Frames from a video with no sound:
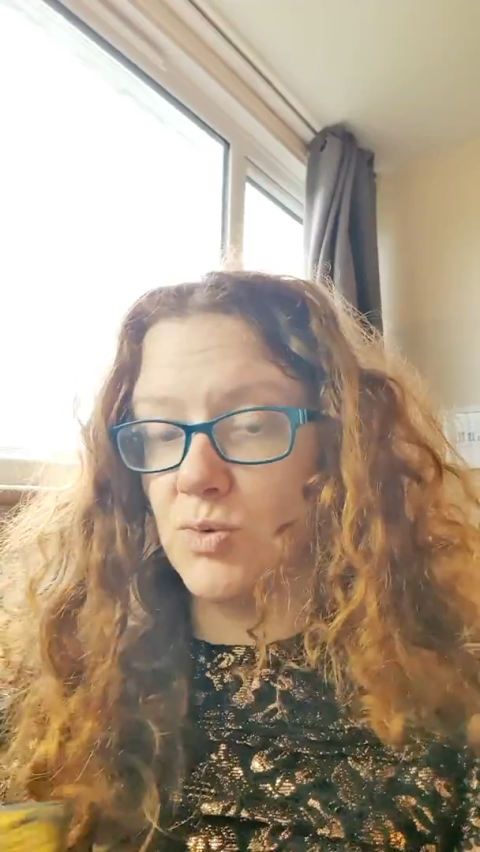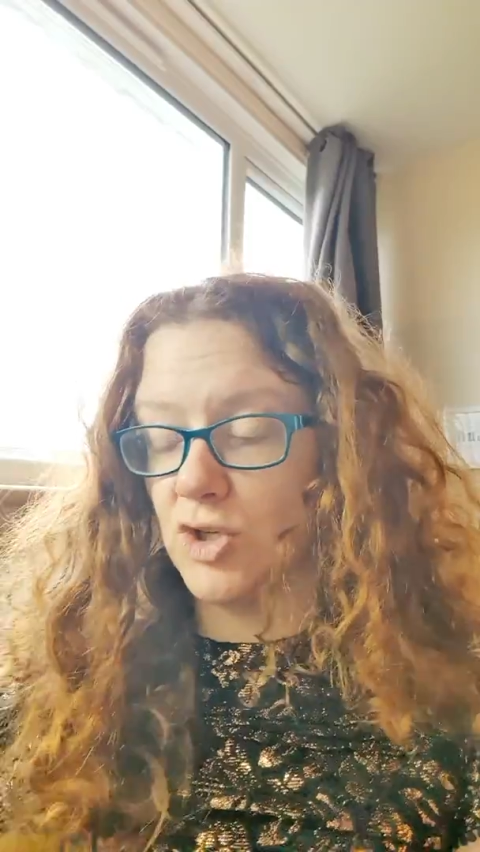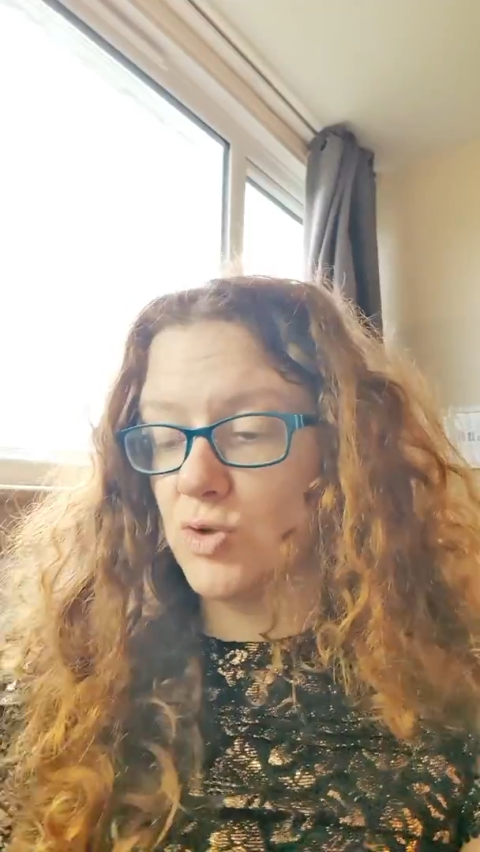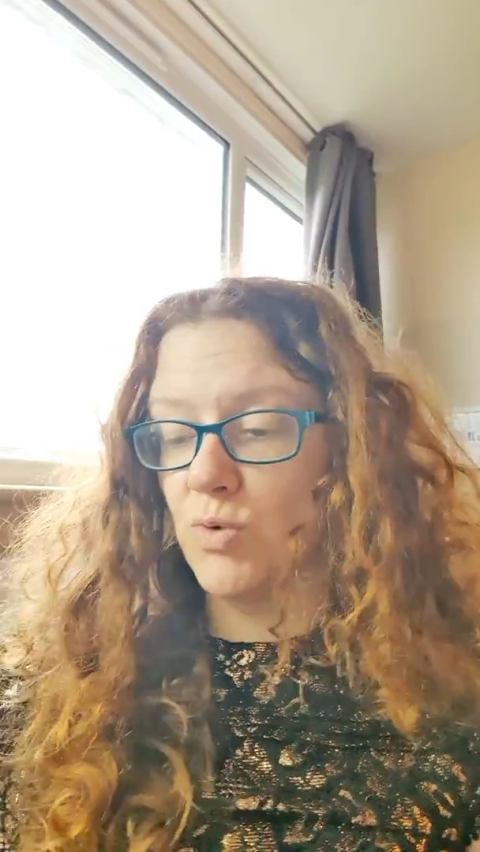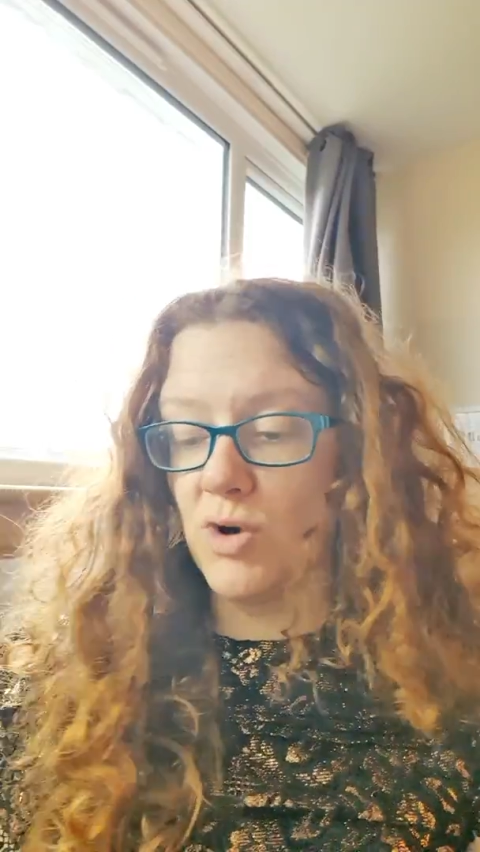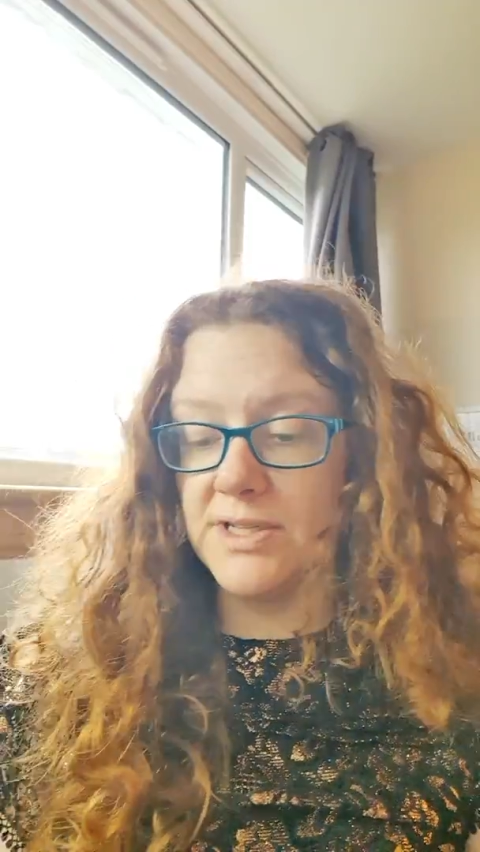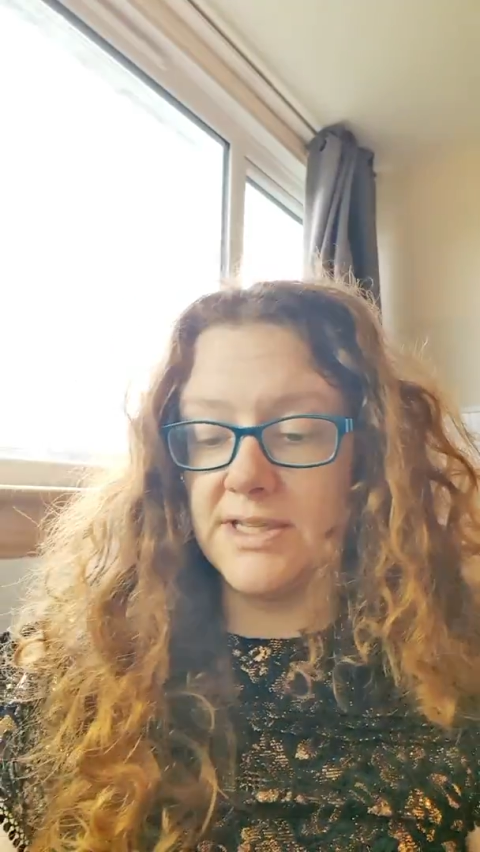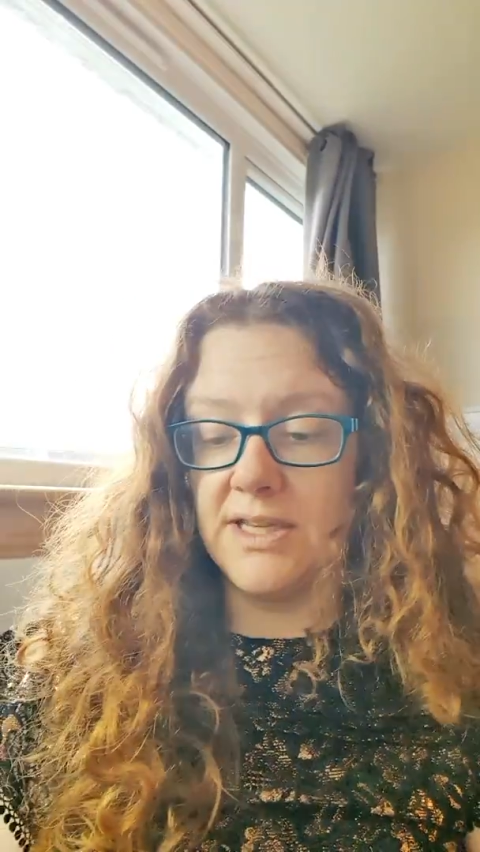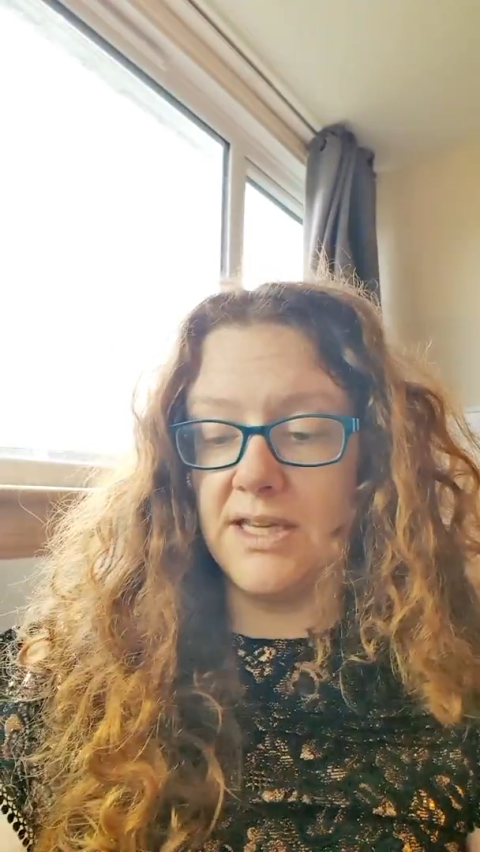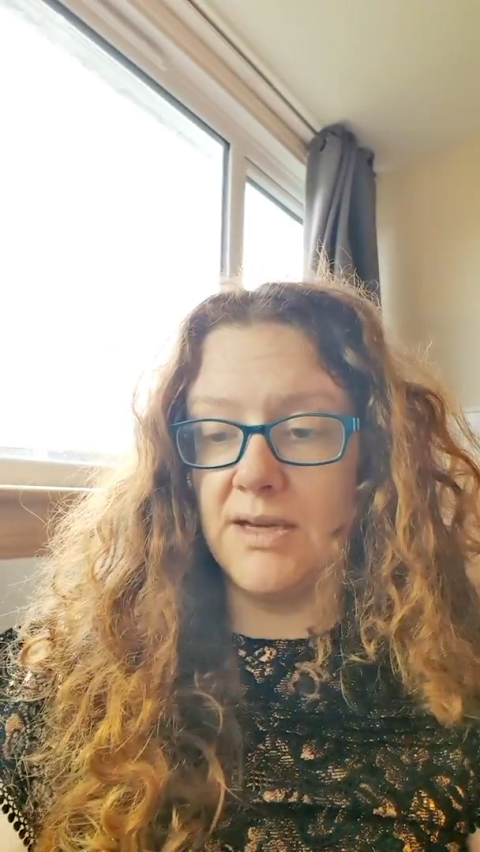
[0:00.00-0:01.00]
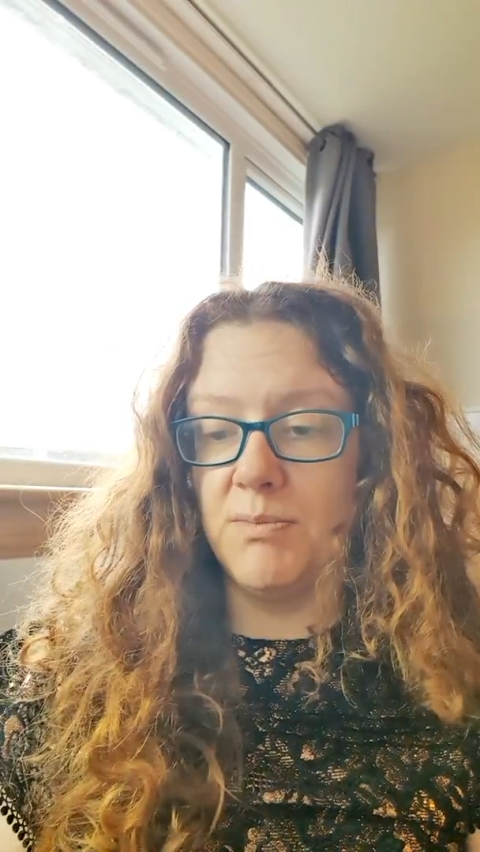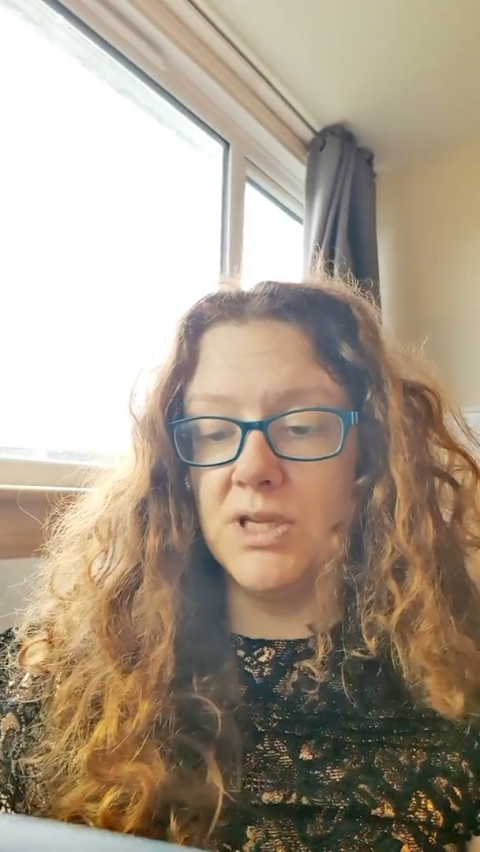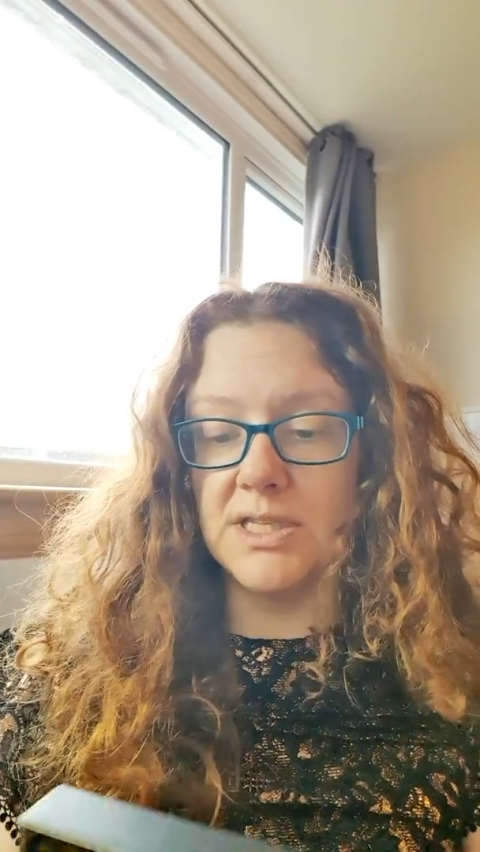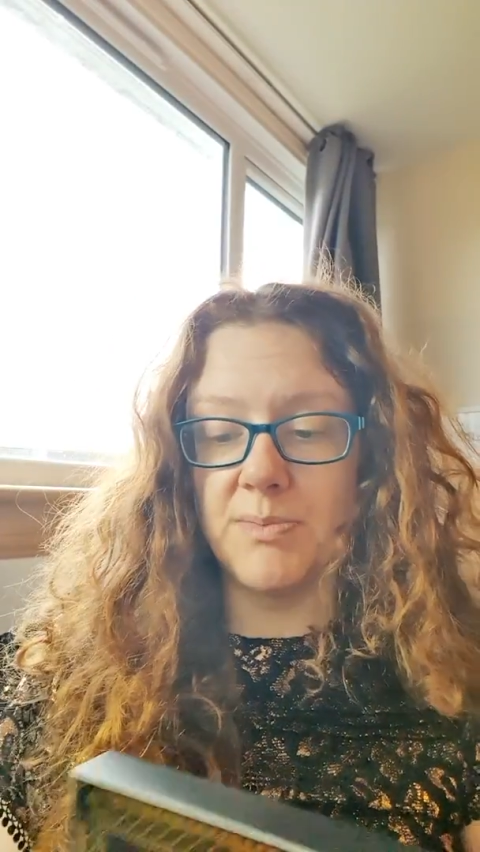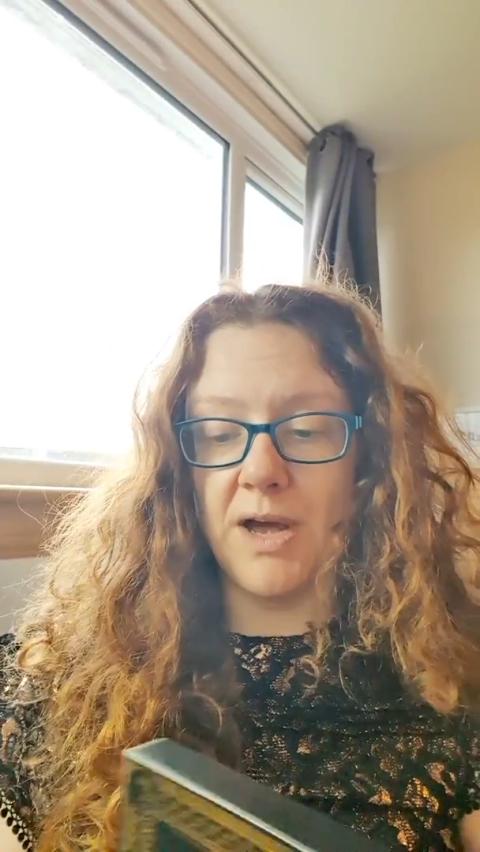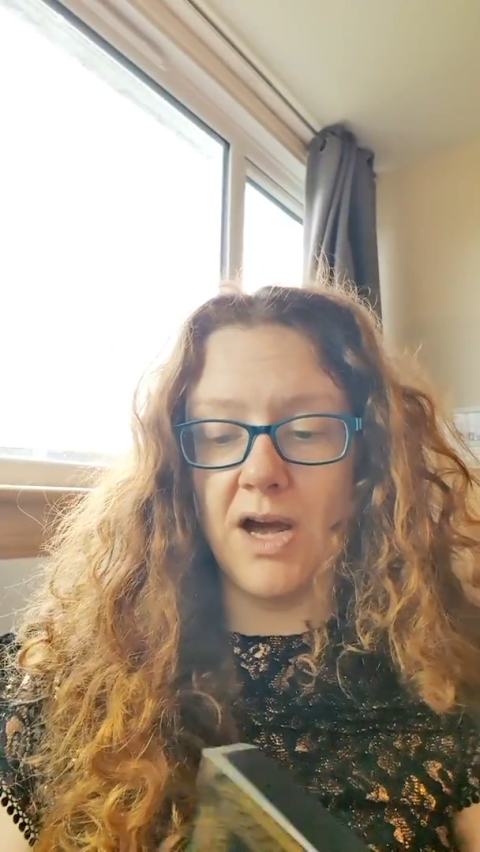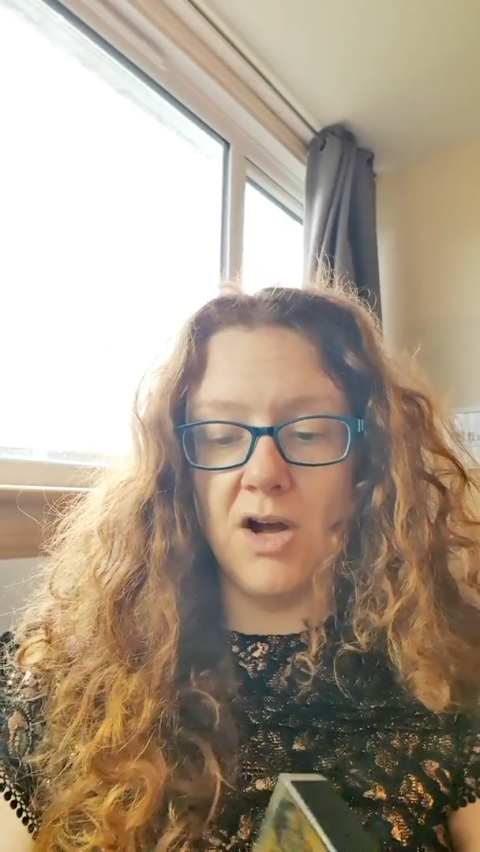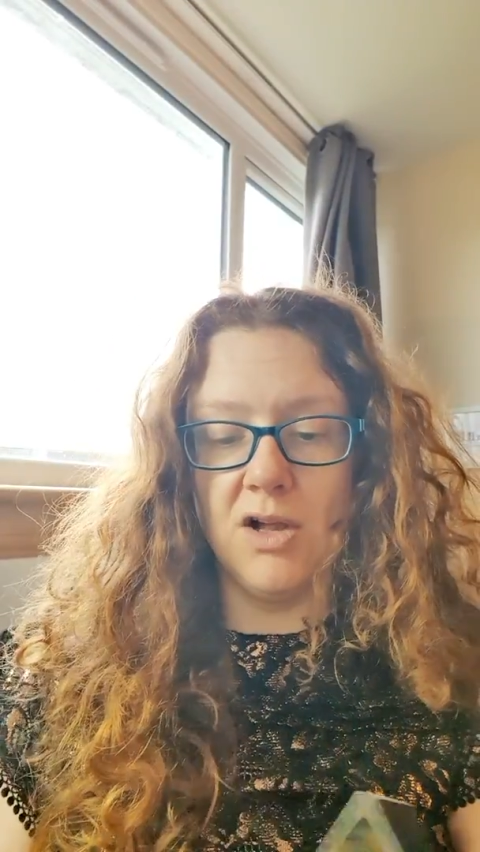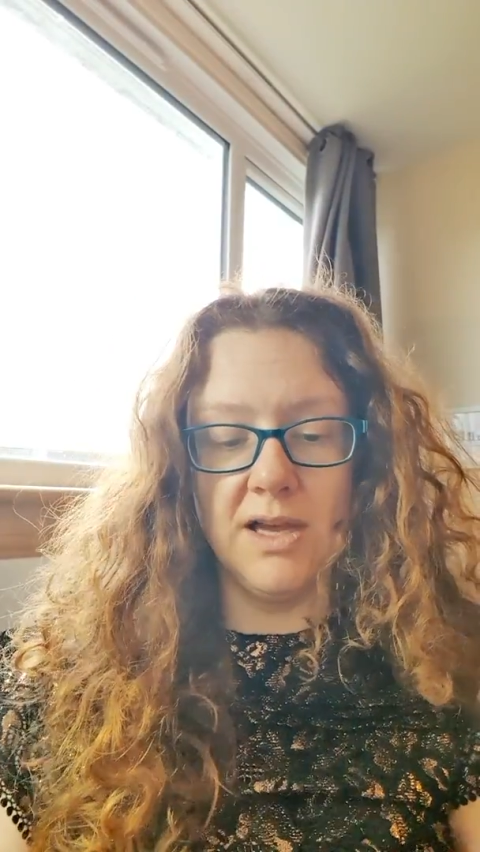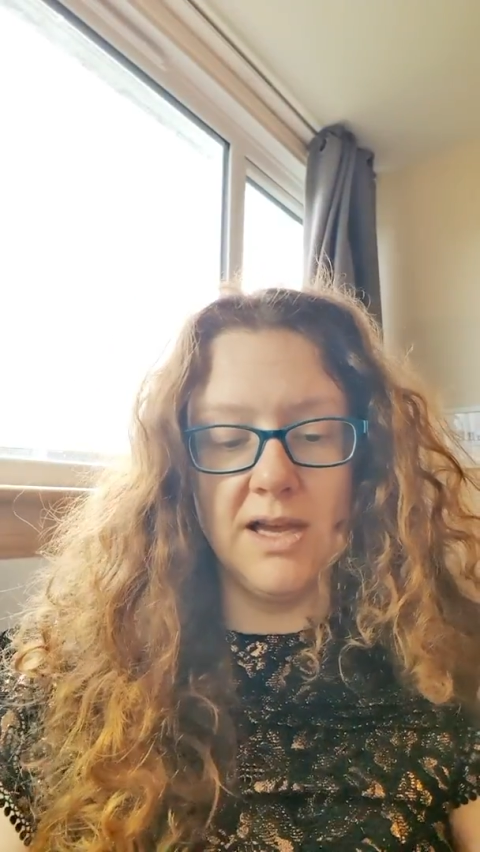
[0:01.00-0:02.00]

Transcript: which was the Moonspell